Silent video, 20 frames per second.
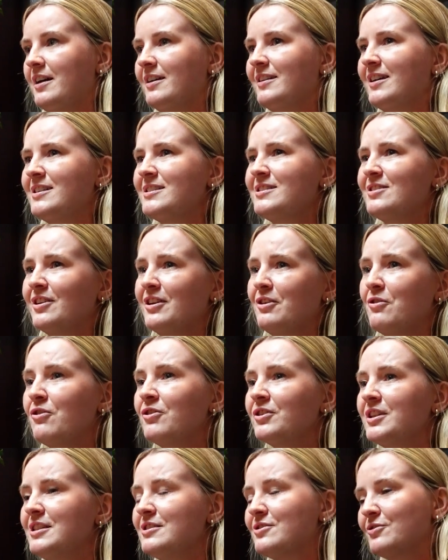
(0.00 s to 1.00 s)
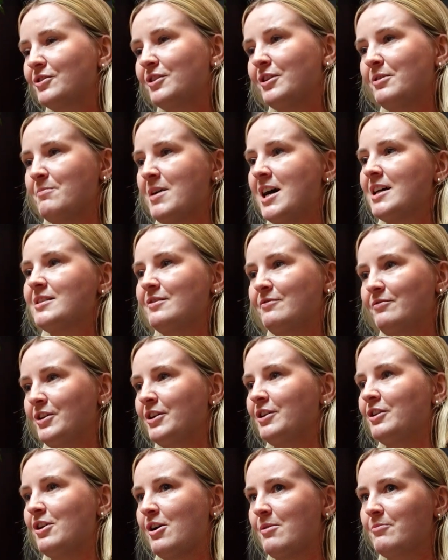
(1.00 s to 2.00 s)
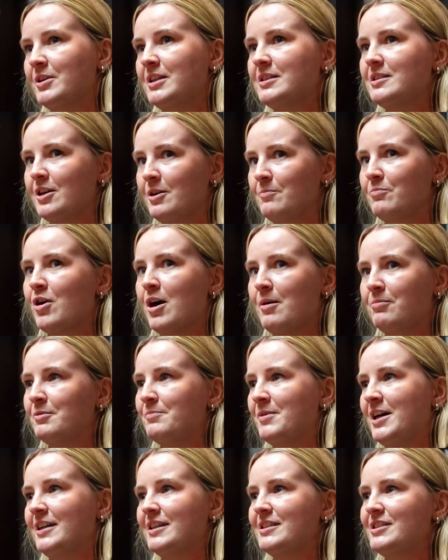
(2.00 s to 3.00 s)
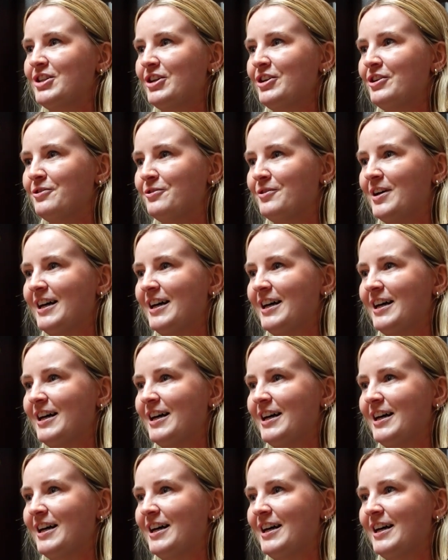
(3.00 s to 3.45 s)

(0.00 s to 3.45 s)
And then it's like, all these other massive conglomerates are problematic too.